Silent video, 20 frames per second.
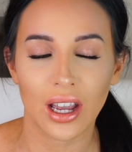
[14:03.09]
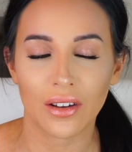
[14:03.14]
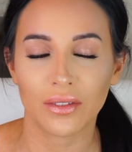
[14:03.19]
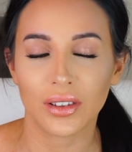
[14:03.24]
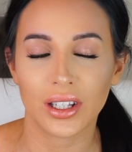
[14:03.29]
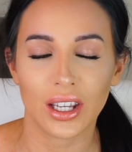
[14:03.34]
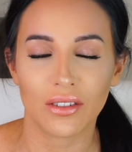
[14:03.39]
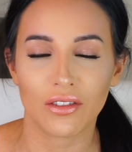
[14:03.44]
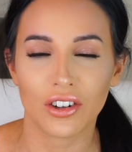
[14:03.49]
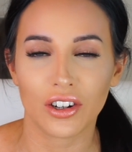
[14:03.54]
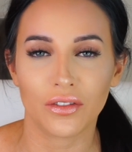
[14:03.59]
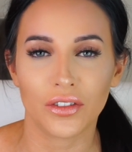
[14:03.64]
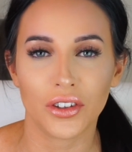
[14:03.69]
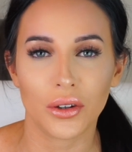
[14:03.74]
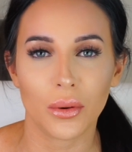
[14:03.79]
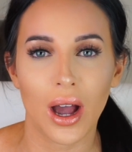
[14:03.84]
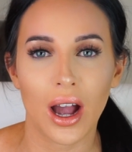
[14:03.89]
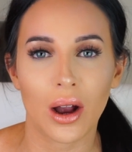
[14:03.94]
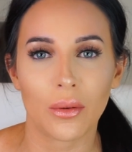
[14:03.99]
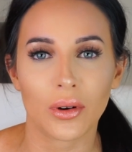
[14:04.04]
definitely give it a
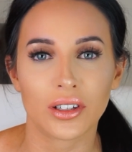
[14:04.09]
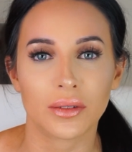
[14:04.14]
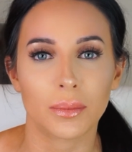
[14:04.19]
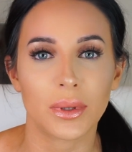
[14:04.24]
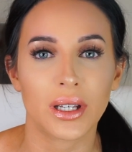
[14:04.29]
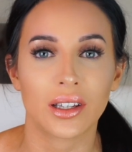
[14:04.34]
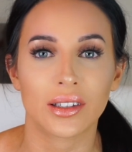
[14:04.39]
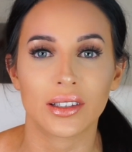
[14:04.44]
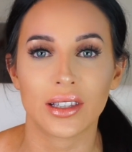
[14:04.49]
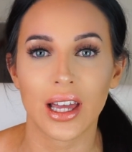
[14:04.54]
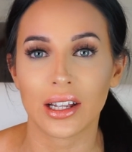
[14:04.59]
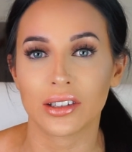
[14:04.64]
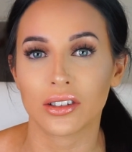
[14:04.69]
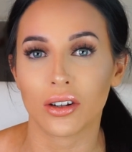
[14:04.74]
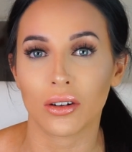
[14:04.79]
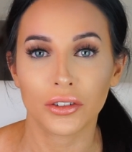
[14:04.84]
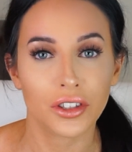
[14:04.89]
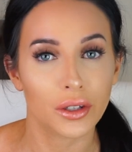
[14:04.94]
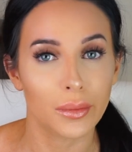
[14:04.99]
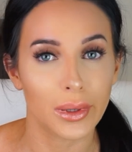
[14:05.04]
few hours because that's
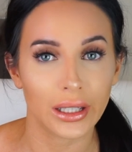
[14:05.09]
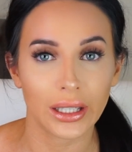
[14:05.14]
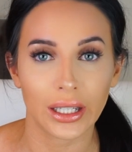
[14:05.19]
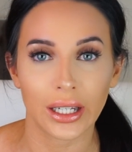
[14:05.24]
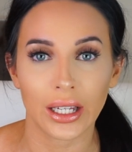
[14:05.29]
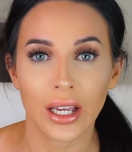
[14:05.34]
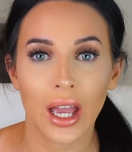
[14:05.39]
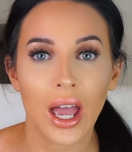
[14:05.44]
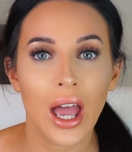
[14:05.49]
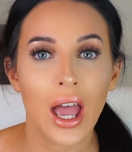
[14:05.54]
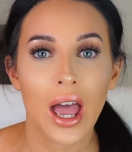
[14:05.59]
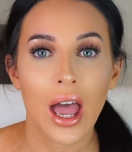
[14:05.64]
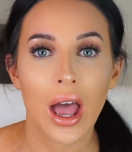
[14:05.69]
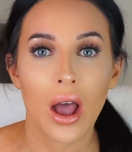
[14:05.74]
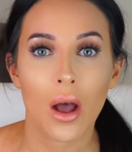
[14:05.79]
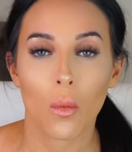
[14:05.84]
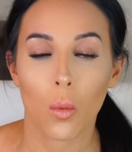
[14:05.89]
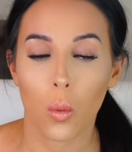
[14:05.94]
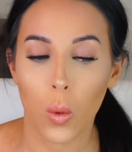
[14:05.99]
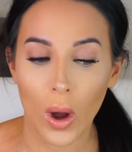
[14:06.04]
ultimately
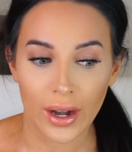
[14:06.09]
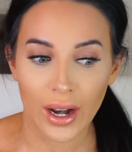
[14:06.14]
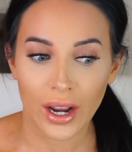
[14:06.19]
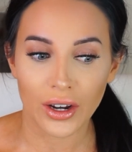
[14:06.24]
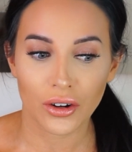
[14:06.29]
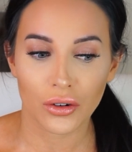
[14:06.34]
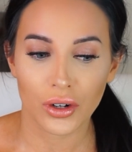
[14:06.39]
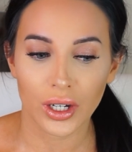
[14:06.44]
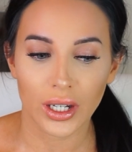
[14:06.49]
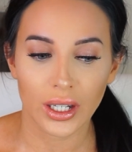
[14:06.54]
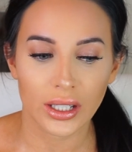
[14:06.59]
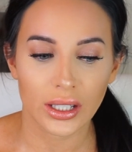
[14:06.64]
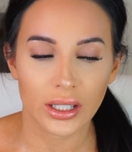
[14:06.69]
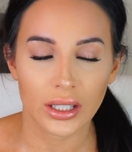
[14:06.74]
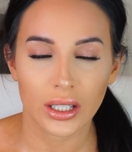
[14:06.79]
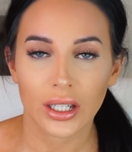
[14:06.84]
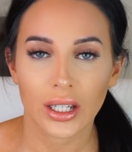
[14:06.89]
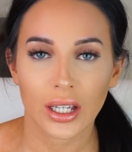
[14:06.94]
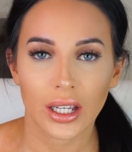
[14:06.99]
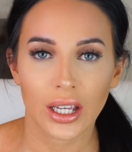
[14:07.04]
when I
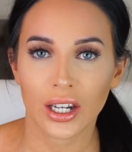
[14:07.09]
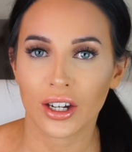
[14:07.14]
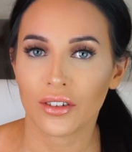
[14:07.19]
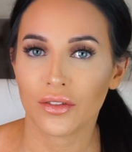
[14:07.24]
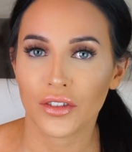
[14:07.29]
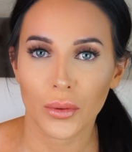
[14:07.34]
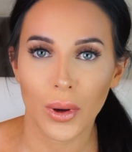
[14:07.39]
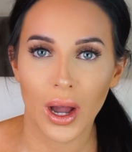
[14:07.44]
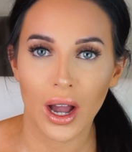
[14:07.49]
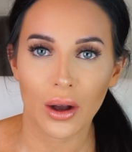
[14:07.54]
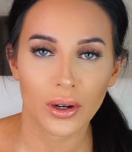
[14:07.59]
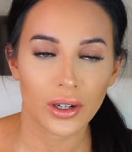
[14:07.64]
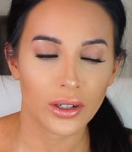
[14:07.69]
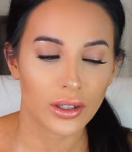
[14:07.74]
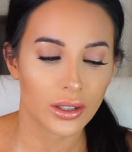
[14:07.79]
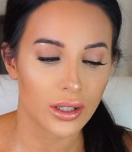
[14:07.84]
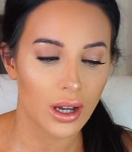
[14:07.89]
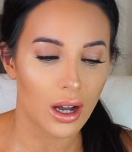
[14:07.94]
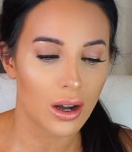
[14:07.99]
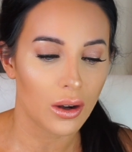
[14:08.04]
crease, in a few
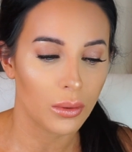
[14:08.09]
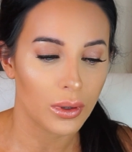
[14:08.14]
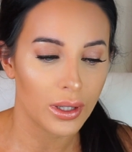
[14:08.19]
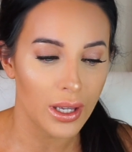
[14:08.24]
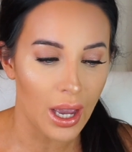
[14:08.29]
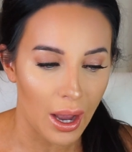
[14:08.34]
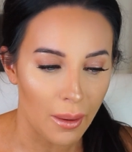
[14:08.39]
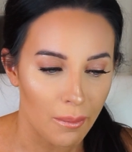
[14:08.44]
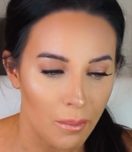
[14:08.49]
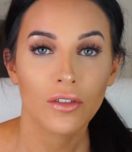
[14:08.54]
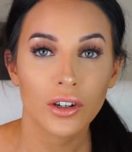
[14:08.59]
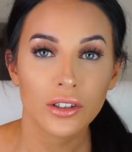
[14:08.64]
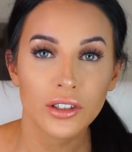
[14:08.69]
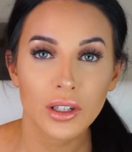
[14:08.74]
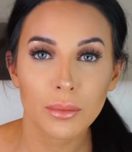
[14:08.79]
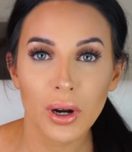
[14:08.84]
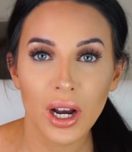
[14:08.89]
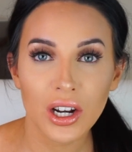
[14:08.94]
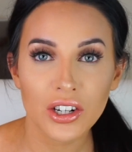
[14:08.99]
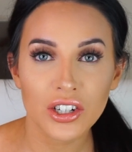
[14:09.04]
hours. So yeah, first
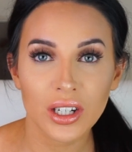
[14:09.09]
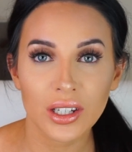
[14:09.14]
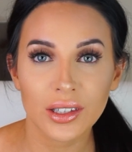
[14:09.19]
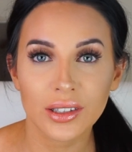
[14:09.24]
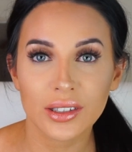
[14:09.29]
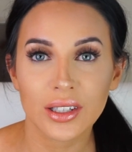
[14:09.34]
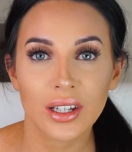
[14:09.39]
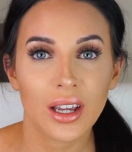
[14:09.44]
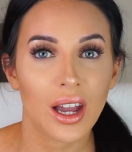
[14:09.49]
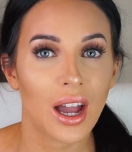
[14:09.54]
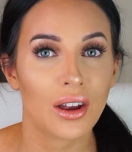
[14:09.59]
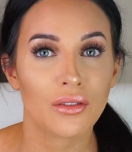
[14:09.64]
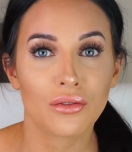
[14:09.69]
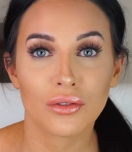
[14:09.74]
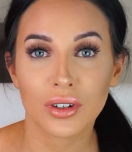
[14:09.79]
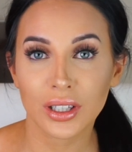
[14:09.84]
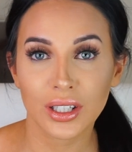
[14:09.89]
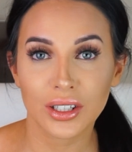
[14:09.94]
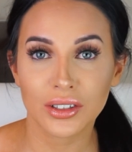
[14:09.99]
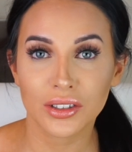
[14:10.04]
impressions, I
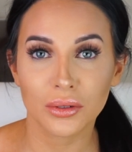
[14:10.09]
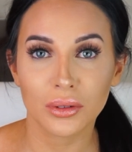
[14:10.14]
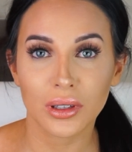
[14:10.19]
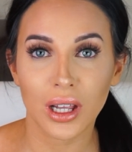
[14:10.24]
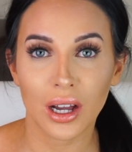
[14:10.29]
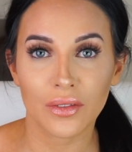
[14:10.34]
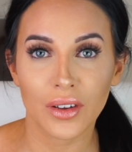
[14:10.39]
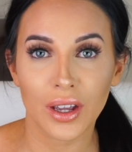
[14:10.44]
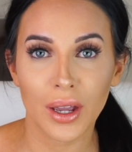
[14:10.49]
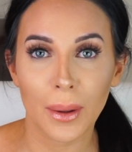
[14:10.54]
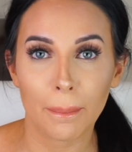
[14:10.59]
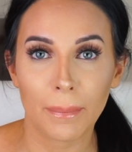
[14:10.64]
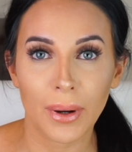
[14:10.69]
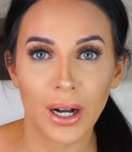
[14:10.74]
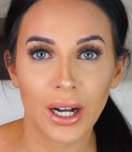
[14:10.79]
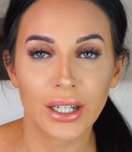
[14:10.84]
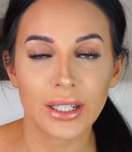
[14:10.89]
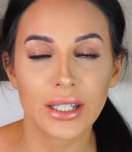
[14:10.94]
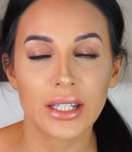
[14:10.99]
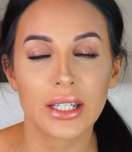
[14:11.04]
really do love it,
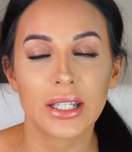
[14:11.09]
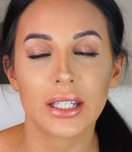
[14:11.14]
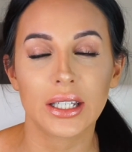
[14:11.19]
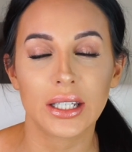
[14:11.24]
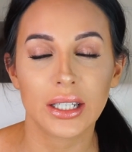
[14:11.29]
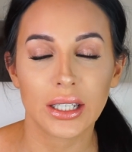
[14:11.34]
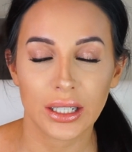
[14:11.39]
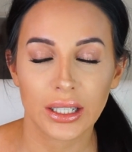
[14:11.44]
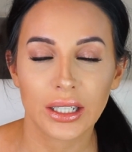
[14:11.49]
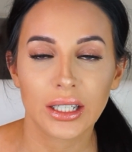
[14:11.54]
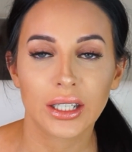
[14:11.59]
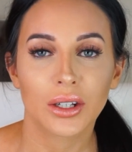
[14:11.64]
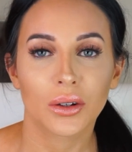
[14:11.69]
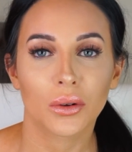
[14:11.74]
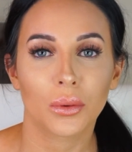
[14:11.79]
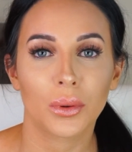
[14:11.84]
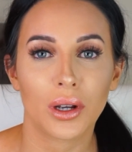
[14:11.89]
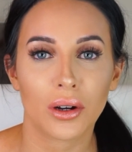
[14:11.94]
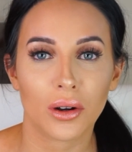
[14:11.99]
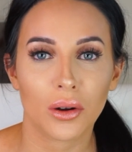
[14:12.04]
but
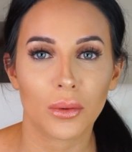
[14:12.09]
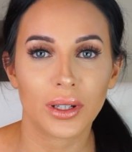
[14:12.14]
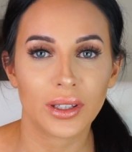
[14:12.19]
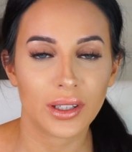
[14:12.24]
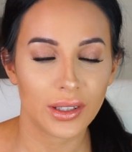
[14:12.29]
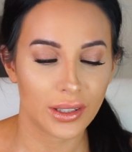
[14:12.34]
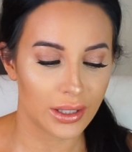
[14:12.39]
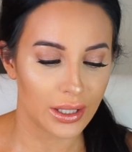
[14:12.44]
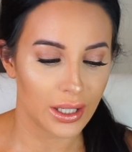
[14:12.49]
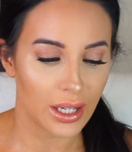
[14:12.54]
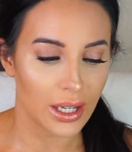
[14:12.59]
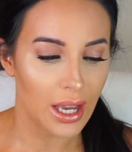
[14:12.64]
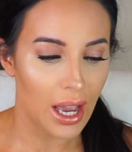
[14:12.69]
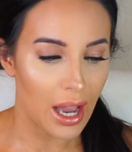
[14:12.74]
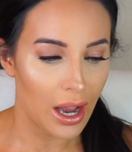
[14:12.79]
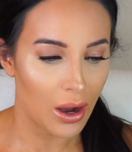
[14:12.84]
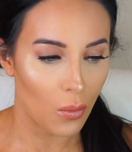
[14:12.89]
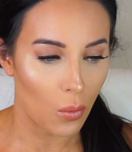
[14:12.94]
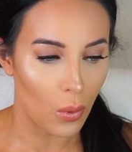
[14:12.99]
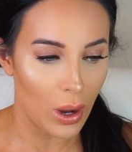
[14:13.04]
we are going to see
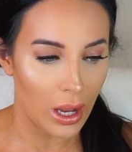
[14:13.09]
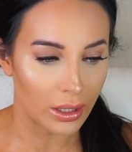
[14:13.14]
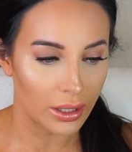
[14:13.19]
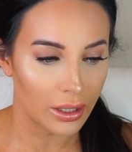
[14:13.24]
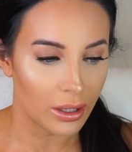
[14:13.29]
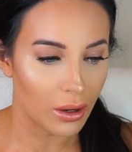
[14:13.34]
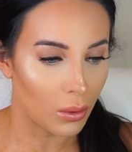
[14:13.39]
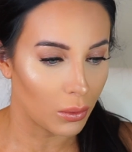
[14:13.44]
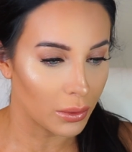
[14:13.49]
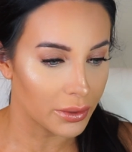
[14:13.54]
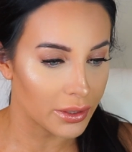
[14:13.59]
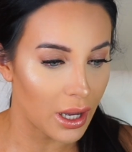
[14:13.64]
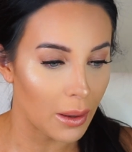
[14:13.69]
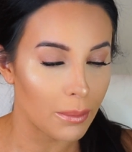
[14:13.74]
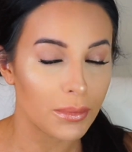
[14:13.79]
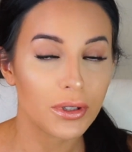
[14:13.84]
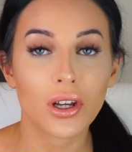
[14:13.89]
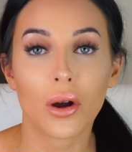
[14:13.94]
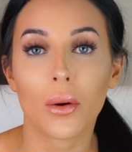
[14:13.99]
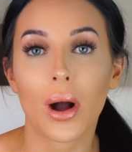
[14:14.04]
how well it holds
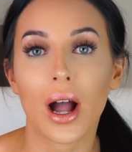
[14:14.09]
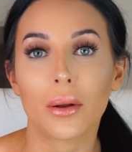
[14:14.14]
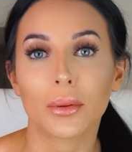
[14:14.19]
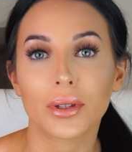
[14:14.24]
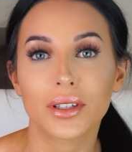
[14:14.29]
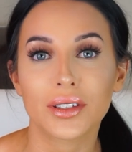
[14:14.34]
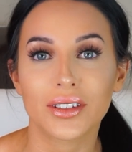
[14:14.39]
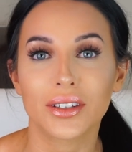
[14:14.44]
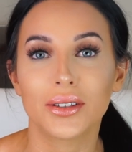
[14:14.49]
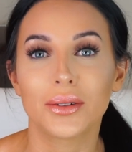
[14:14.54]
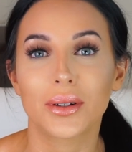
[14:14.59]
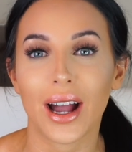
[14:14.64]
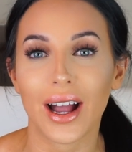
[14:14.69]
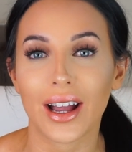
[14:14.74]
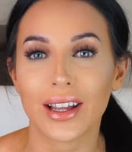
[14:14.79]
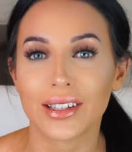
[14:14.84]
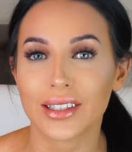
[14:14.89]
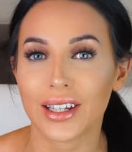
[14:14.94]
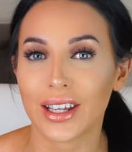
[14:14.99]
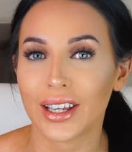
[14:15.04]
up. So I will see you
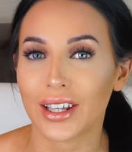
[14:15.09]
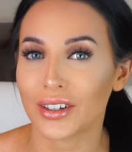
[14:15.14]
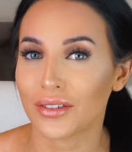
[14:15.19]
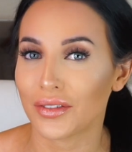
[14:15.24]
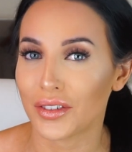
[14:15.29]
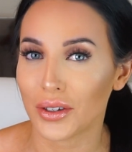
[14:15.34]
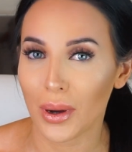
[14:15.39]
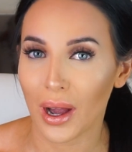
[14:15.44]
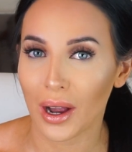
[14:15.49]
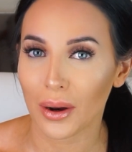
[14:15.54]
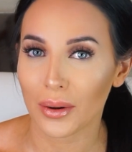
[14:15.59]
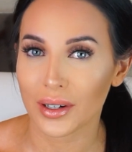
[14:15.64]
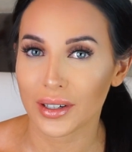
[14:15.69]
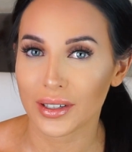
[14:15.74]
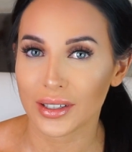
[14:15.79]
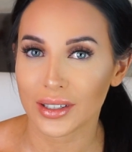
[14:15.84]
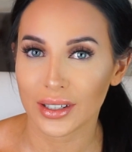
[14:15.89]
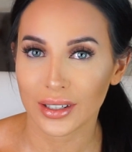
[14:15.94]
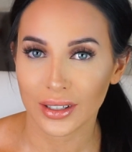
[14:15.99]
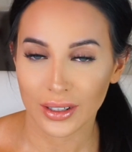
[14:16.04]
guys in a few
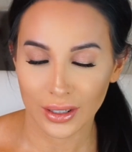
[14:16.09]
hours.